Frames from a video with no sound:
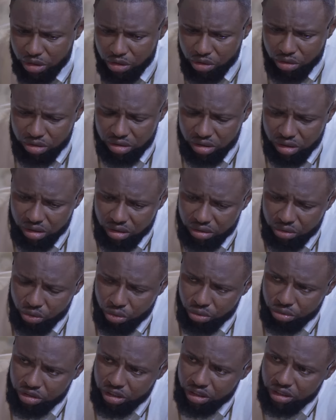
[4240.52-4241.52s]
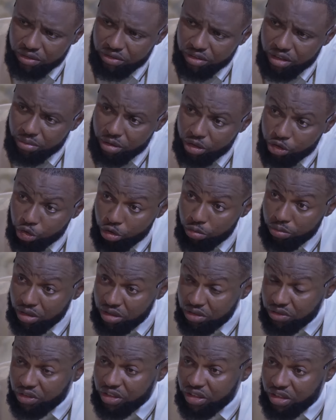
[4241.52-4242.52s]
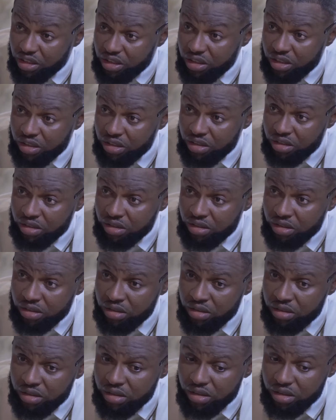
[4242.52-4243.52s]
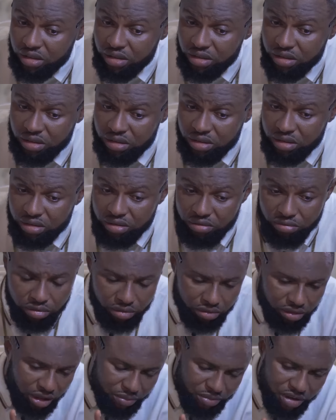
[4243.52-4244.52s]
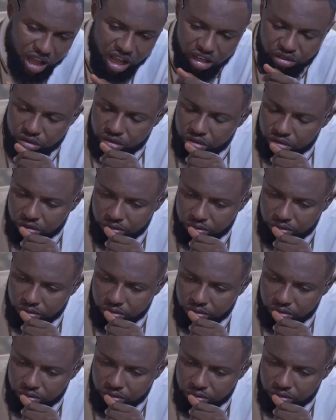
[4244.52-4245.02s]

because I told Jennifer about Choma's visit? Huh? Look, let me ask you